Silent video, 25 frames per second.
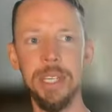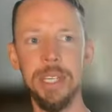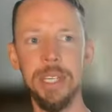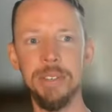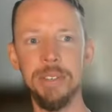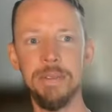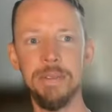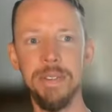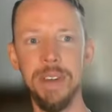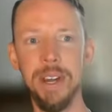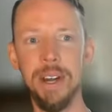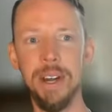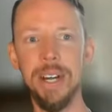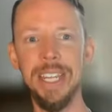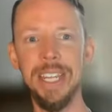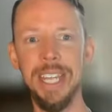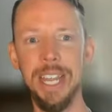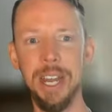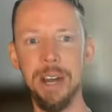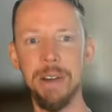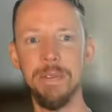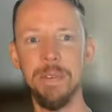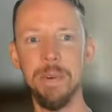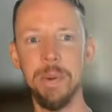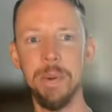he's very
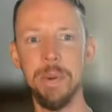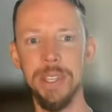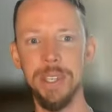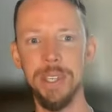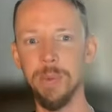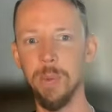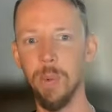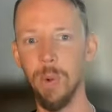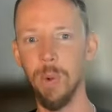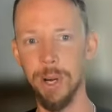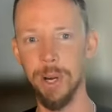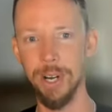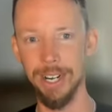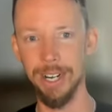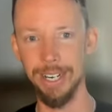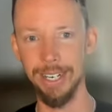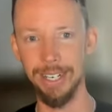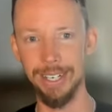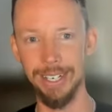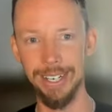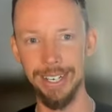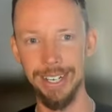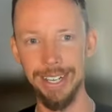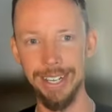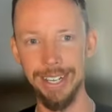careful with his wording.